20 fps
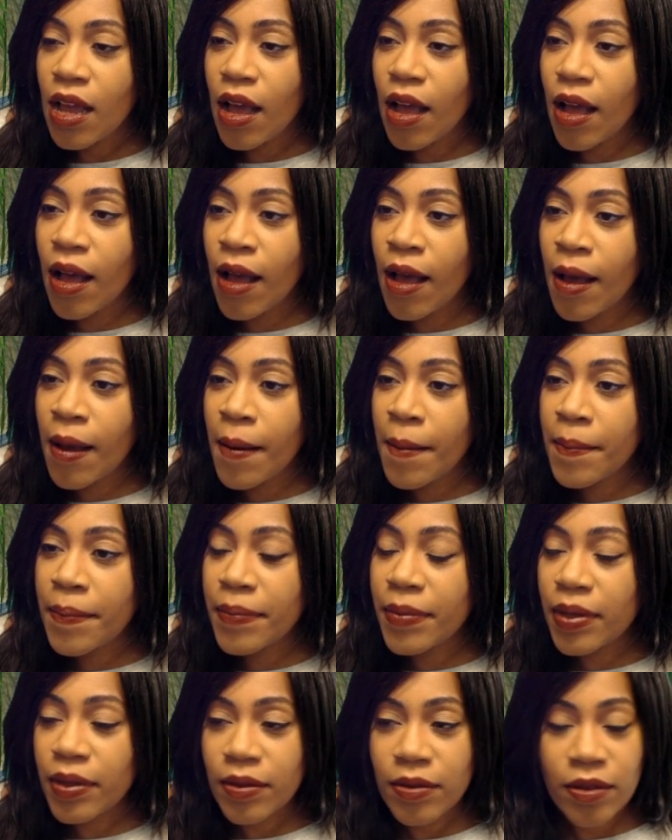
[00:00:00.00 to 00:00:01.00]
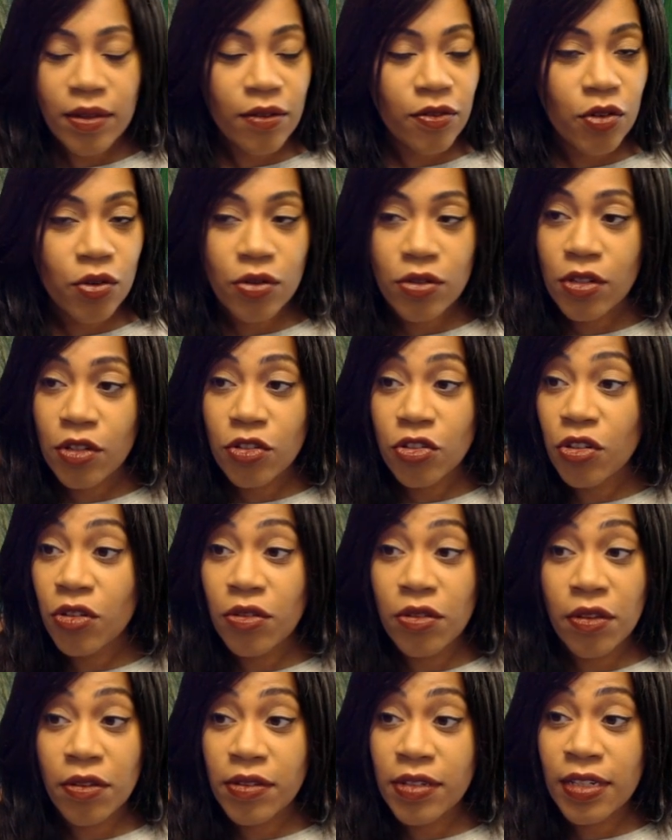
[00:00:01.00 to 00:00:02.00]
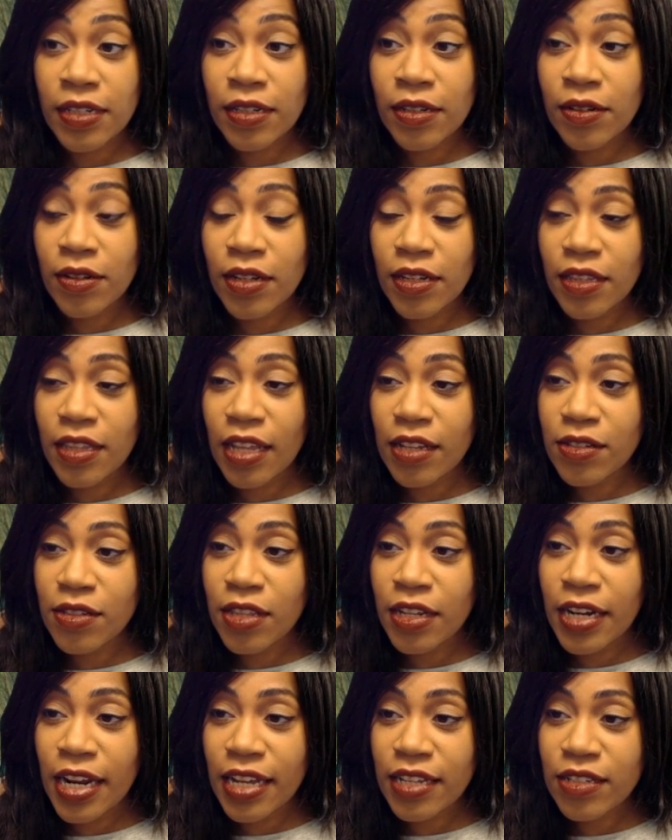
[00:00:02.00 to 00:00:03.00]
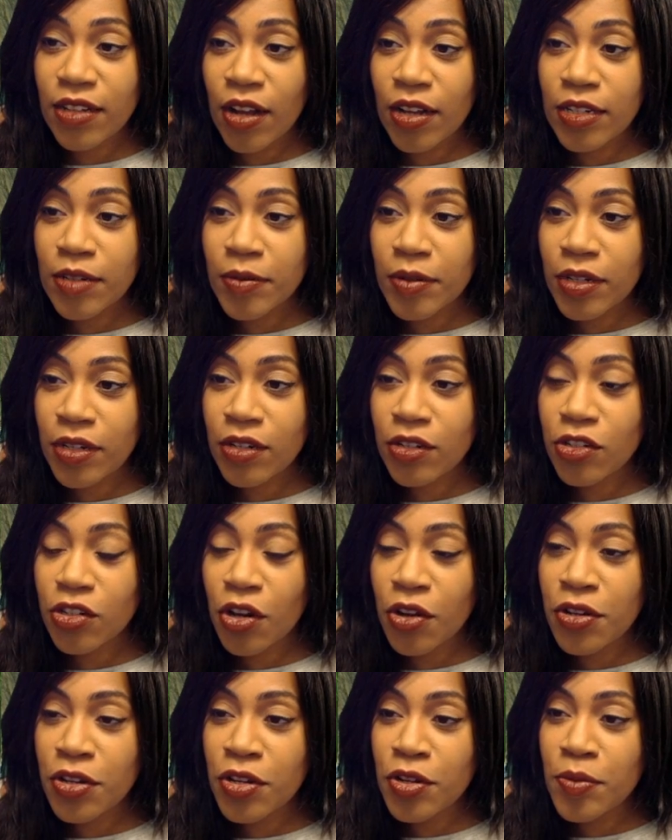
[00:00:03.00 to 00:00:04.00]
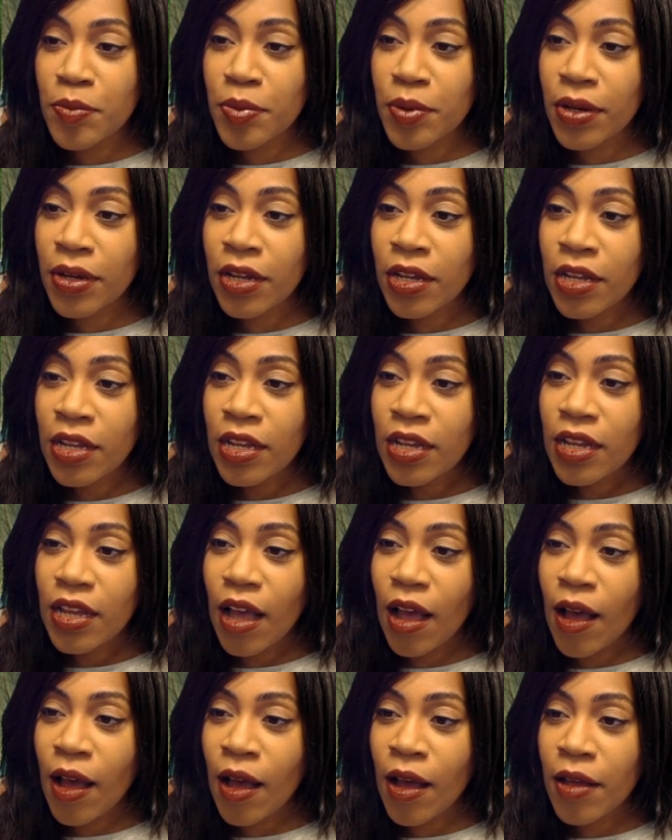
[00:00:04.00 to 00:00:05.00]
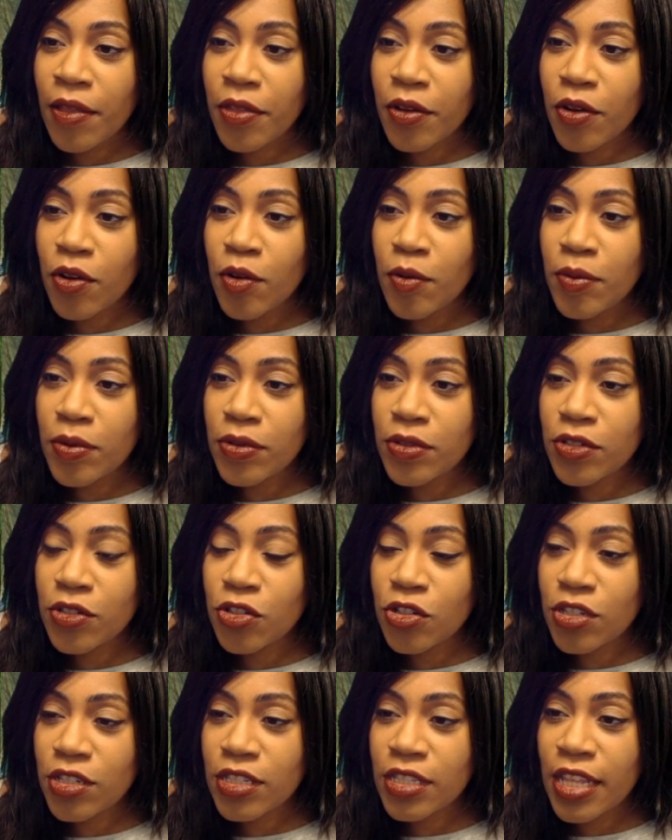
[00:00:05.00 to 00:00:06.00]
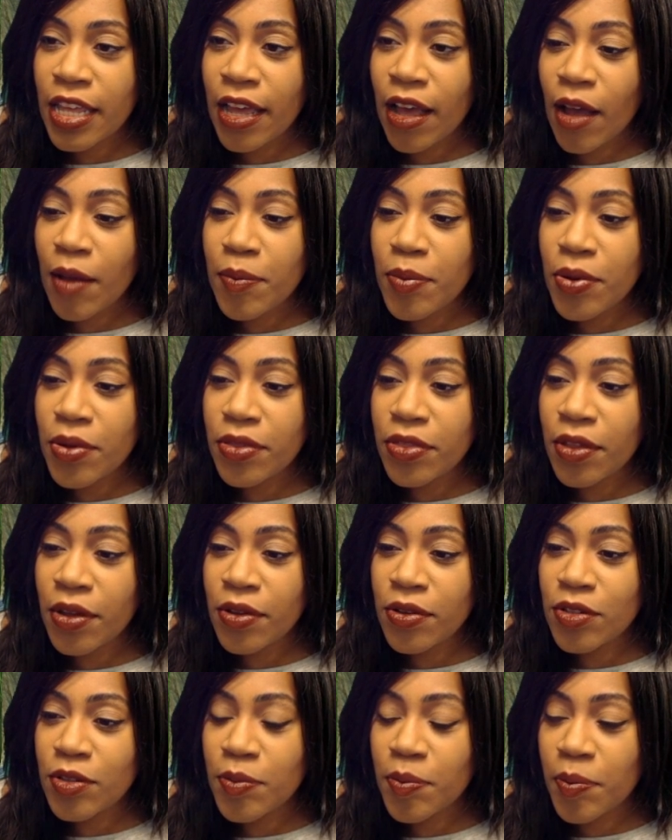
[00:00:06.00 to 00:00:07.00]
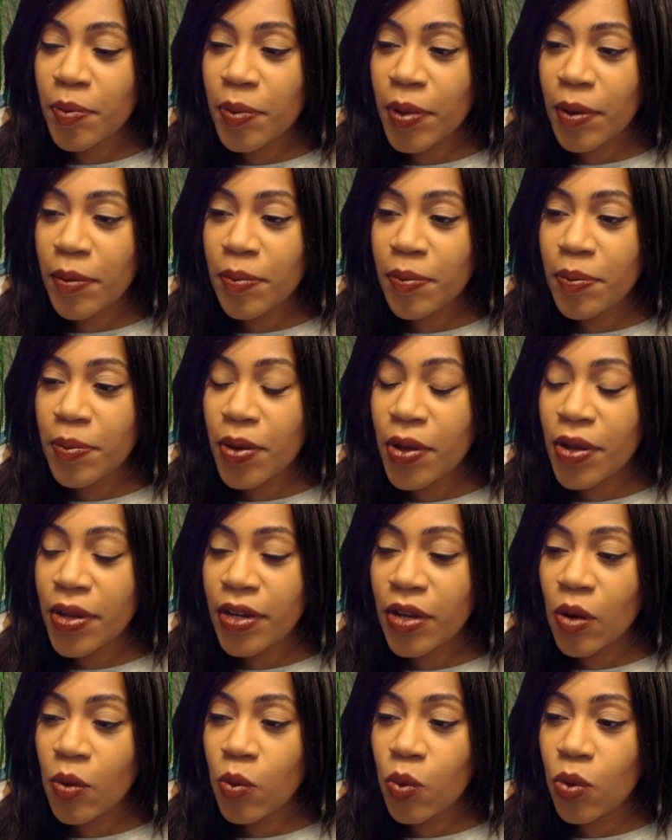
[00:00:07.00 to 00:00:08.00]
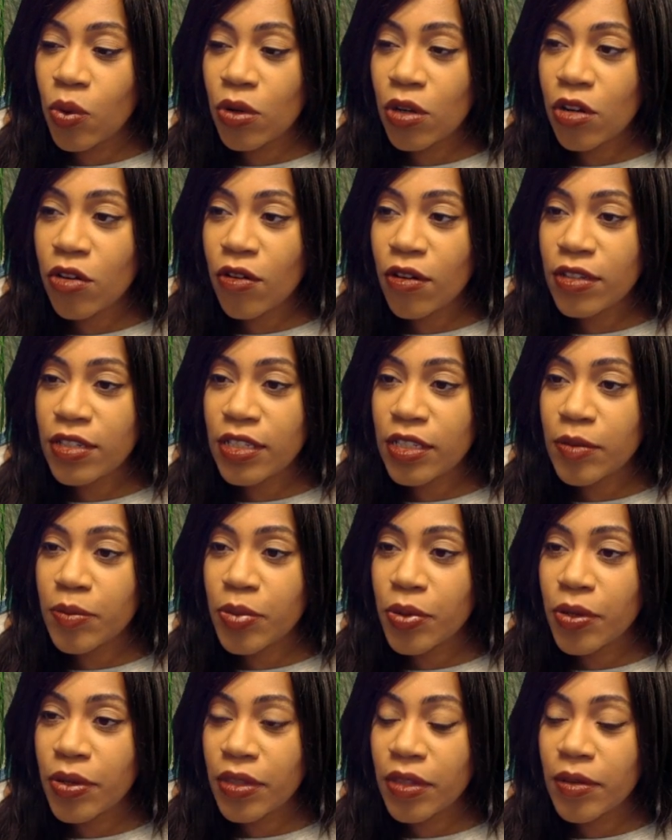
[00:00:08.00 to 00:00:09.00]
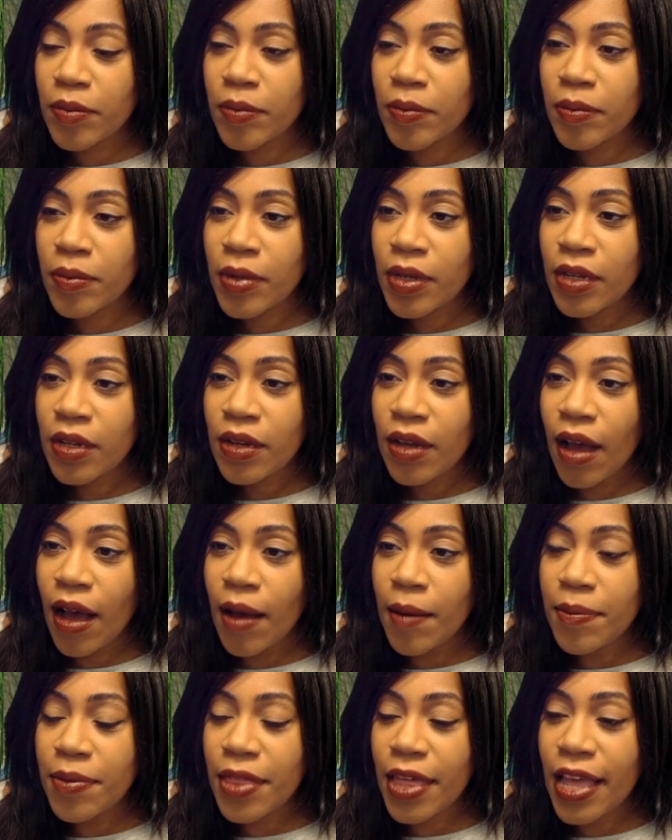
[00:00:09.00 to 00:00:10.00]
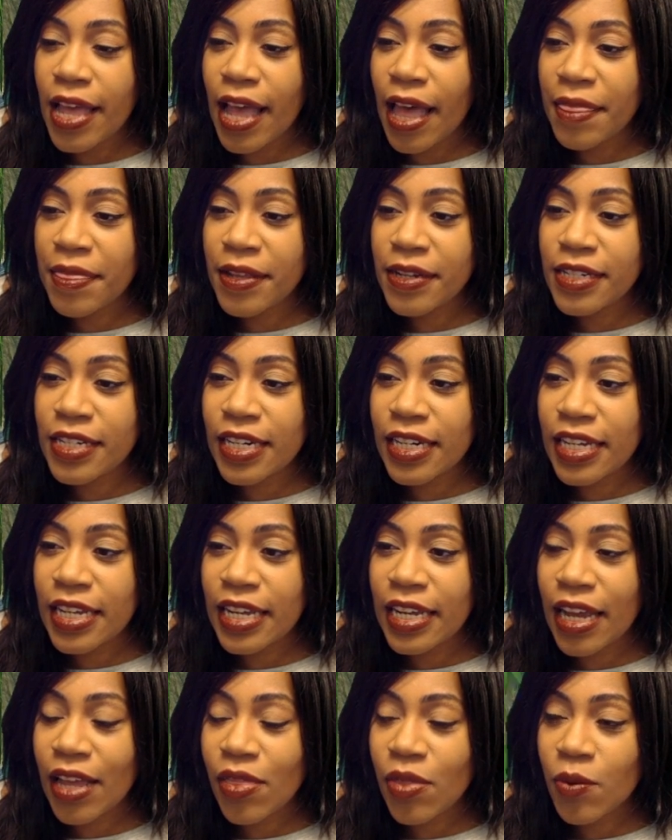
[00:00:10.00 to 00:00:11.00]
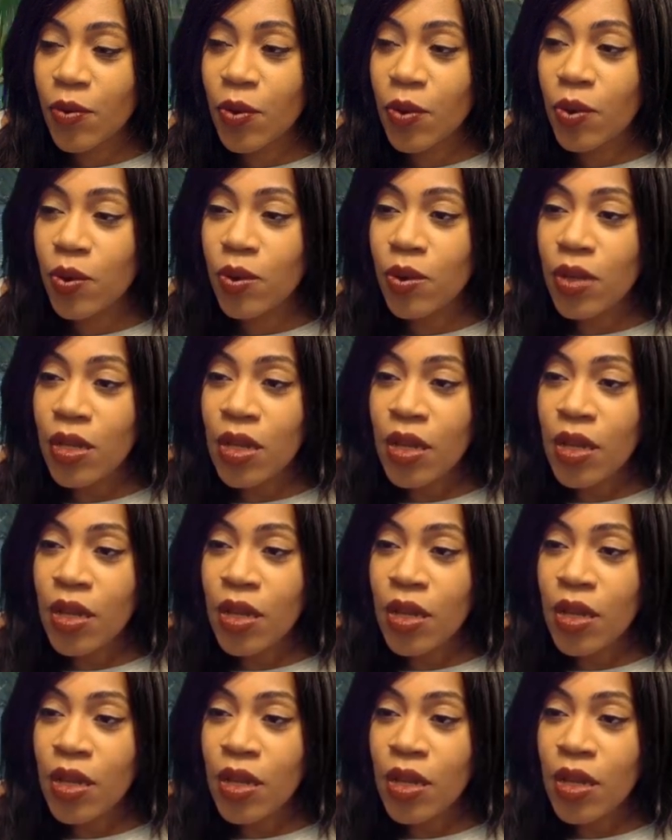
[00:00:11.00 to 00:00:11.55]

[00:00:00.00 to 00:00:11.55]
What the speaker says: Of course I'll show you those little, that's the next item I'm going to show you, but the cobbles just there, I put those by putting a wall across and then putting them up there and then deleting out the wall.